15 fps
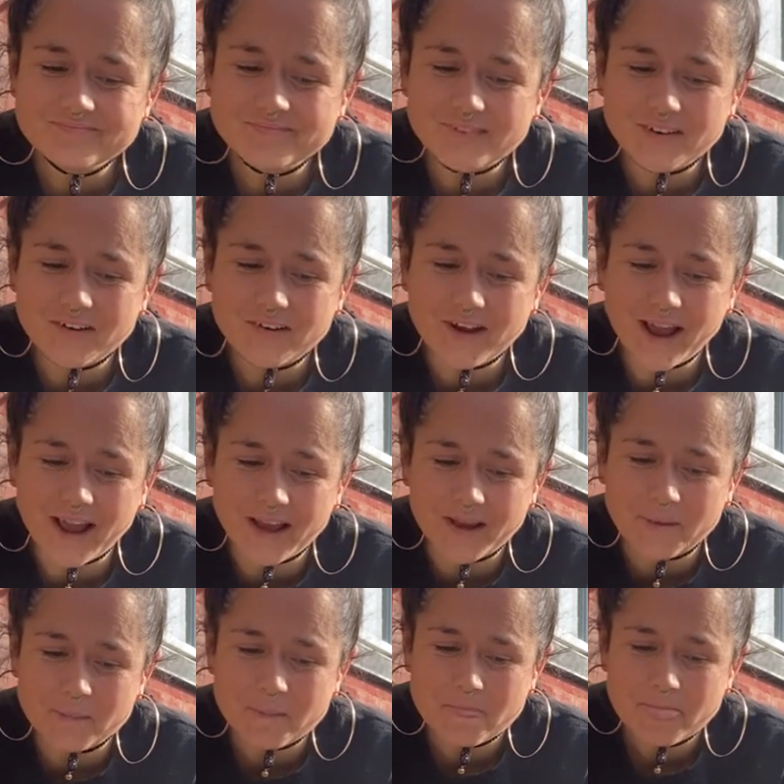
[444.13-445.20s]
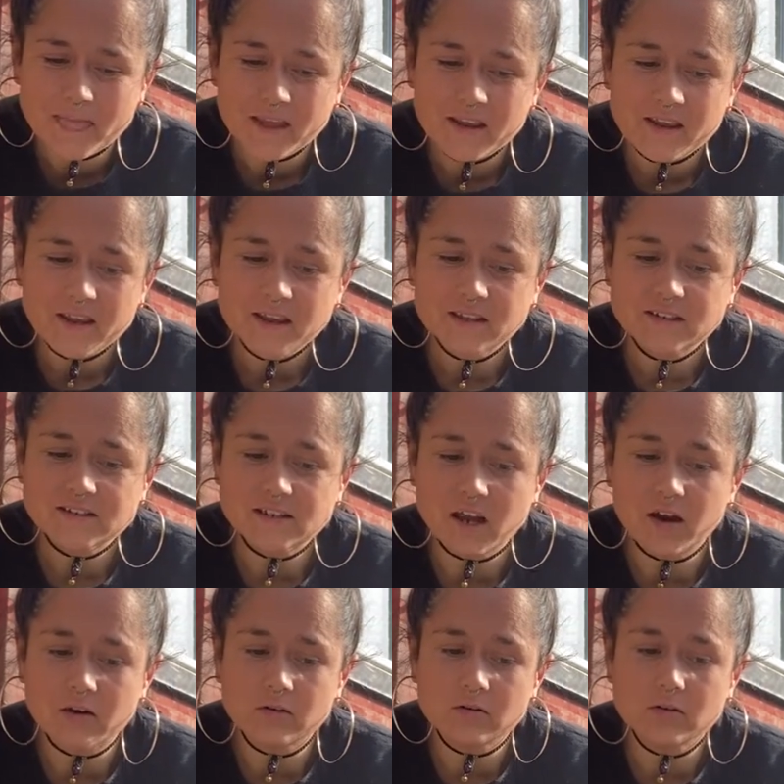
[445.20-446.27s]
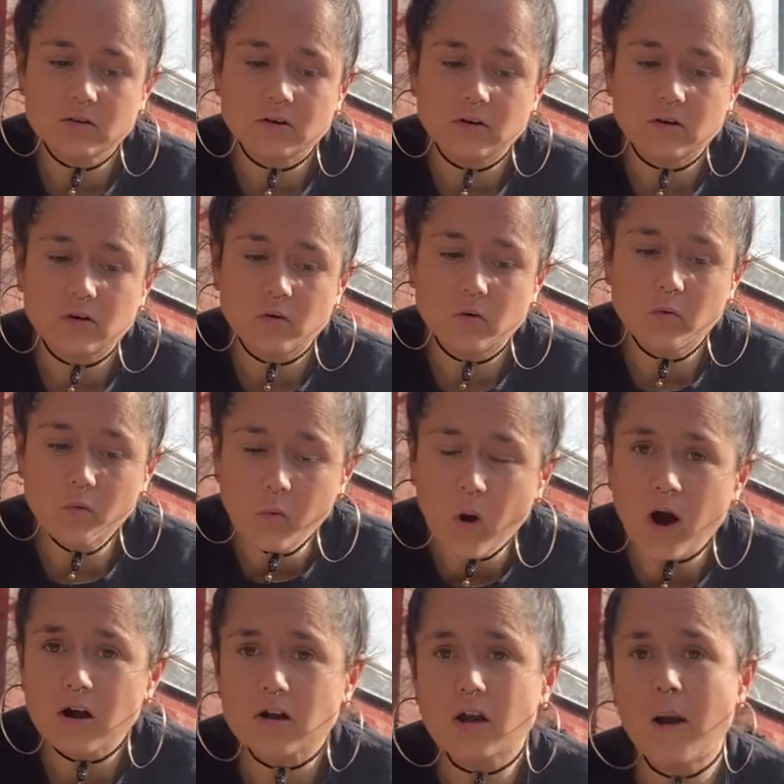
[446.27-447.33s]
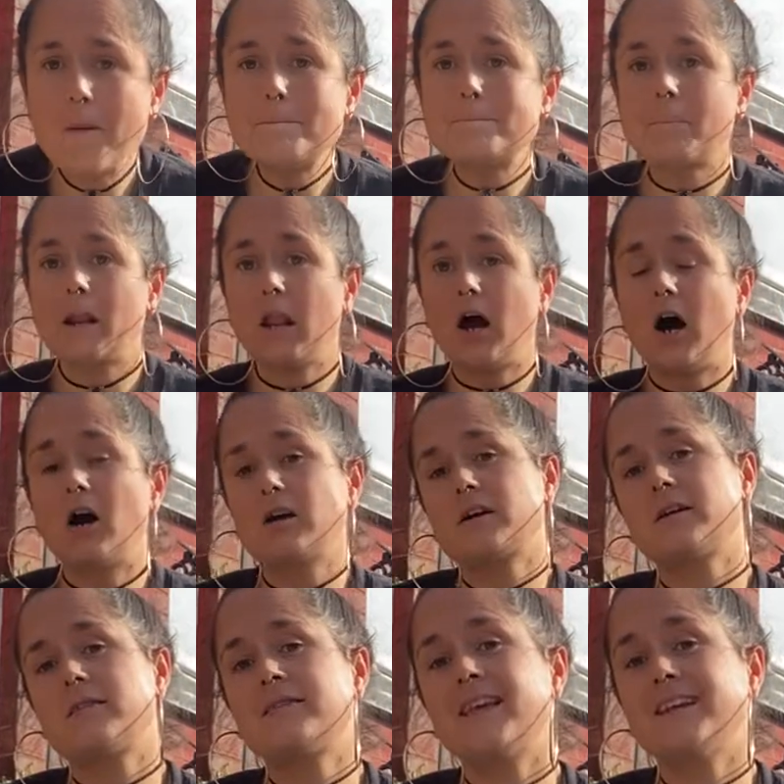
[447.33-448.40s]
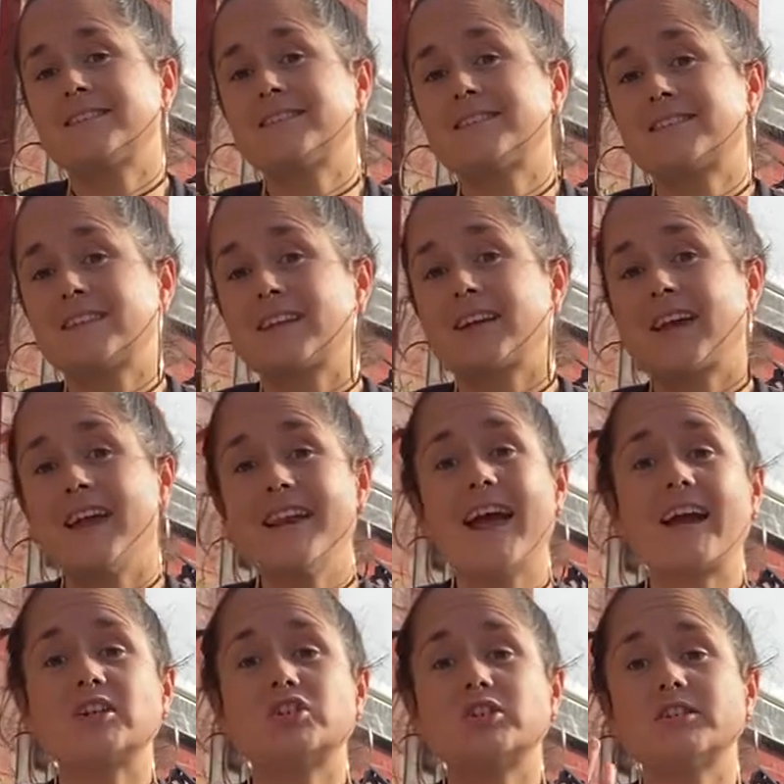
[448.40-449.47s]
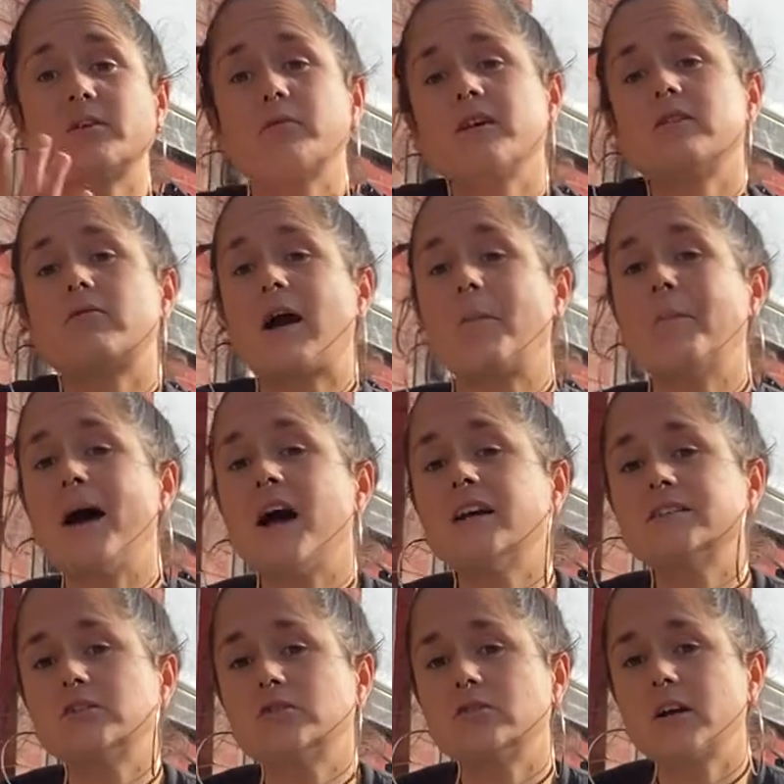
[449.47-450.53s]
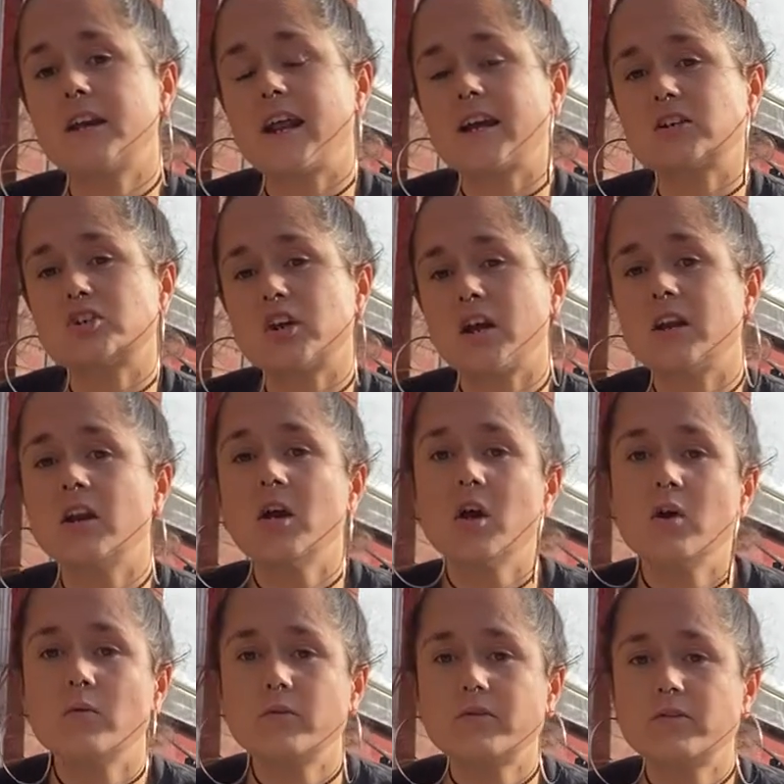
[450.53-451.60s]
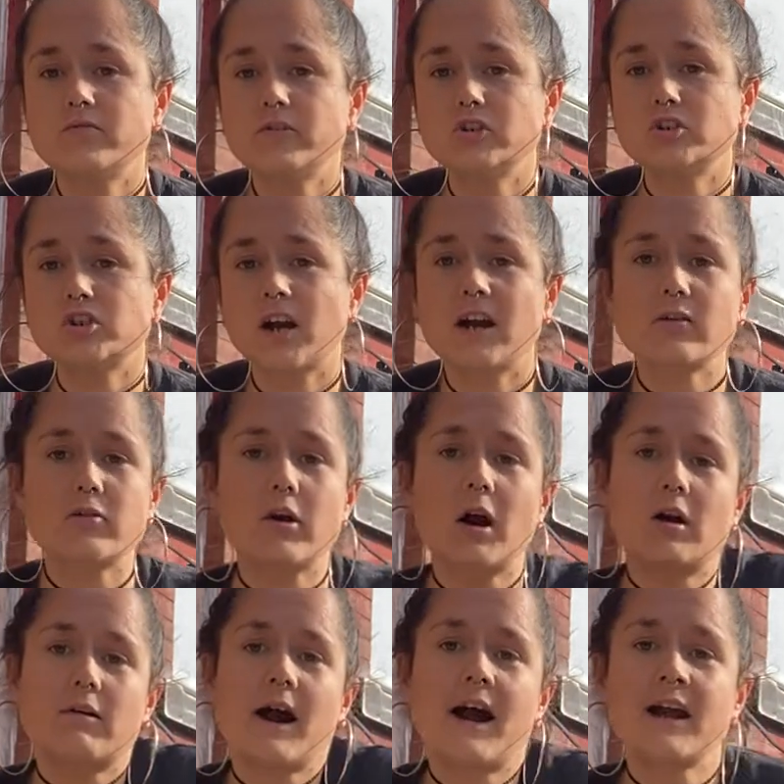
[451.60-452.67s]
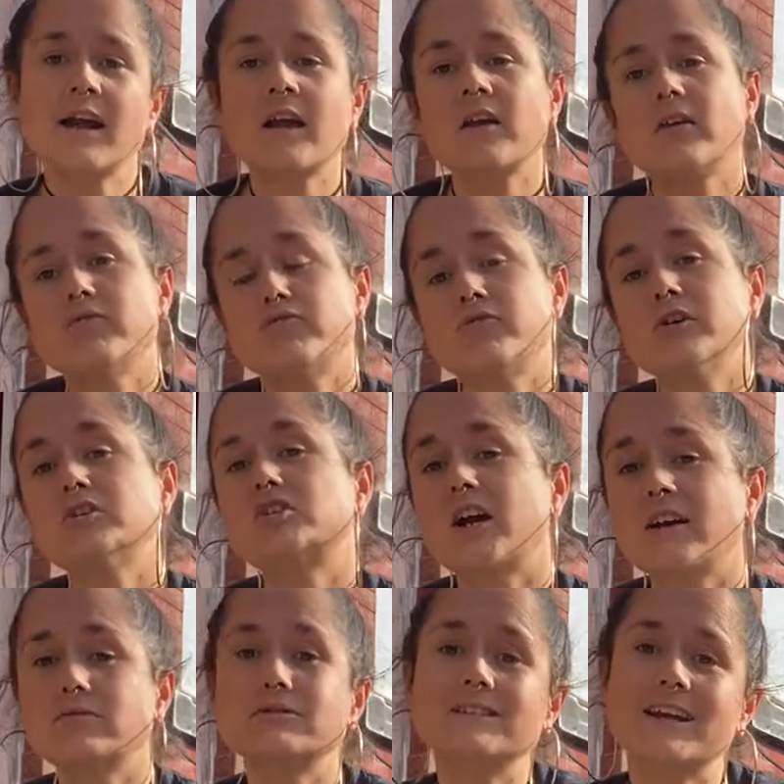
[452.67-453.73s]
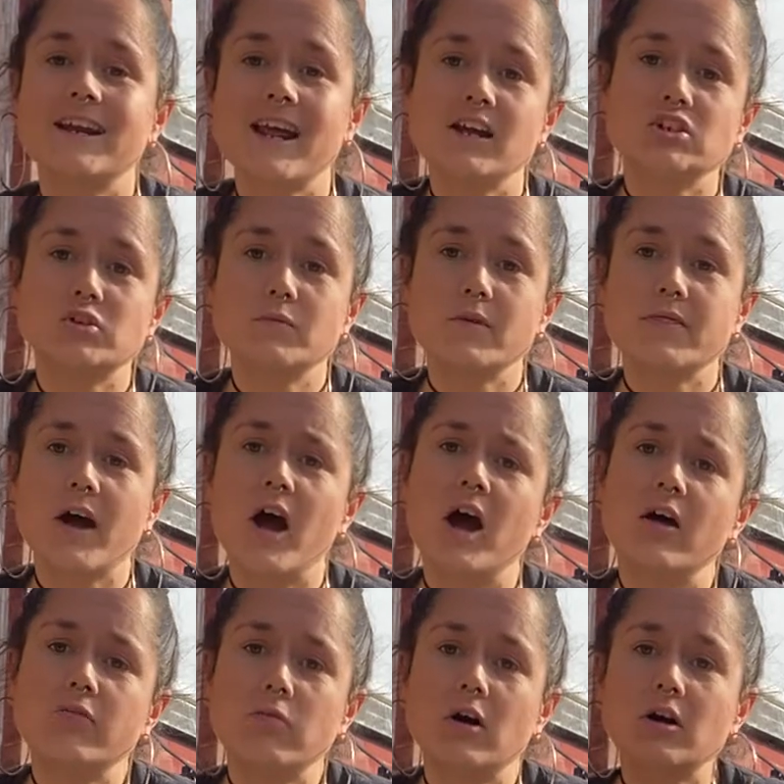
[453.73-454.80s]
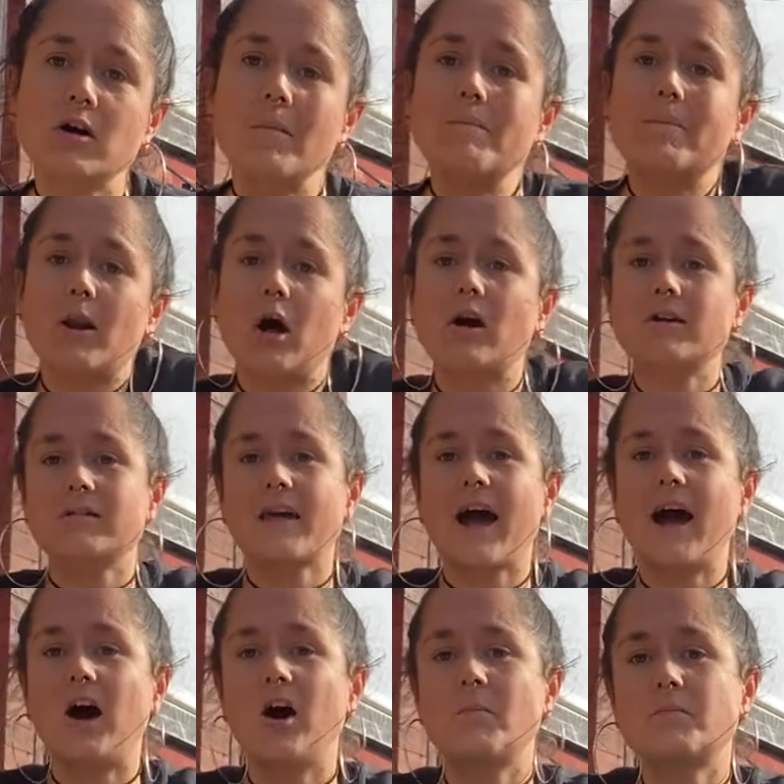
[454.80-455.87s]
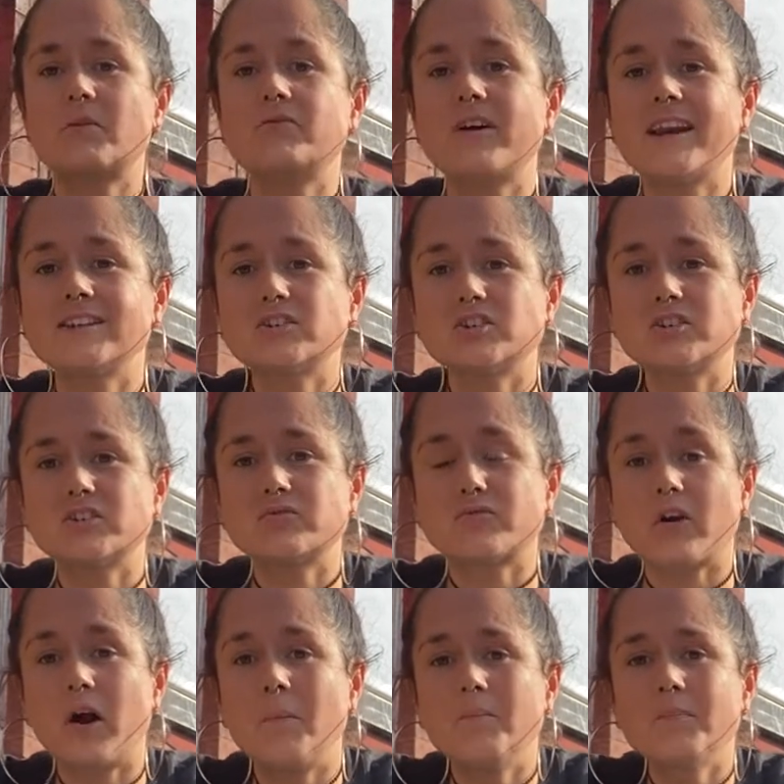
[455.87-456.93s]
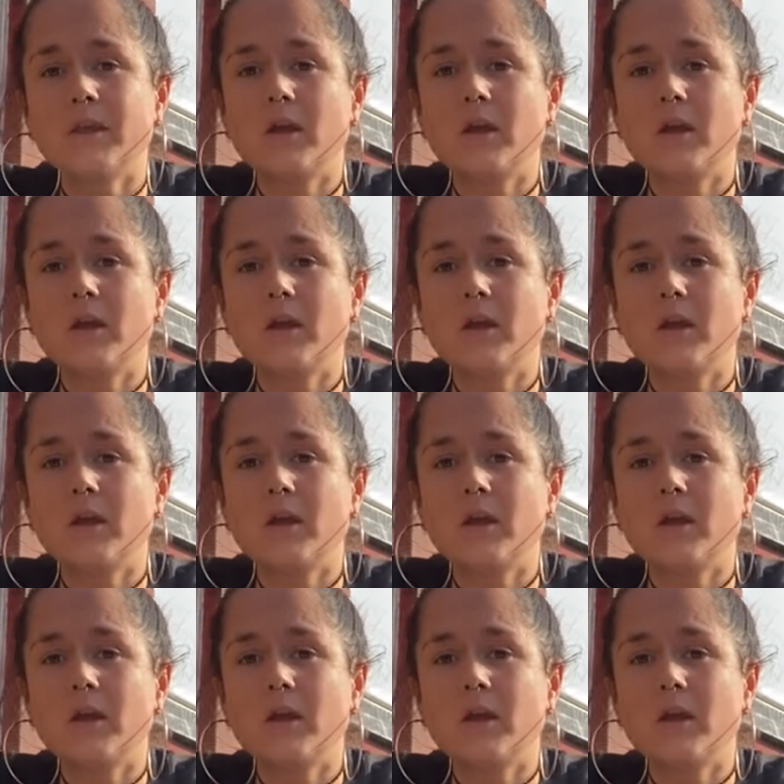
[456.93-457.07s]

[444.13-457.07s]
Okay, so what can block this connection? So either our personal connection with the root chakra or our root chakra's connection with the earth, what can block that or prevent us from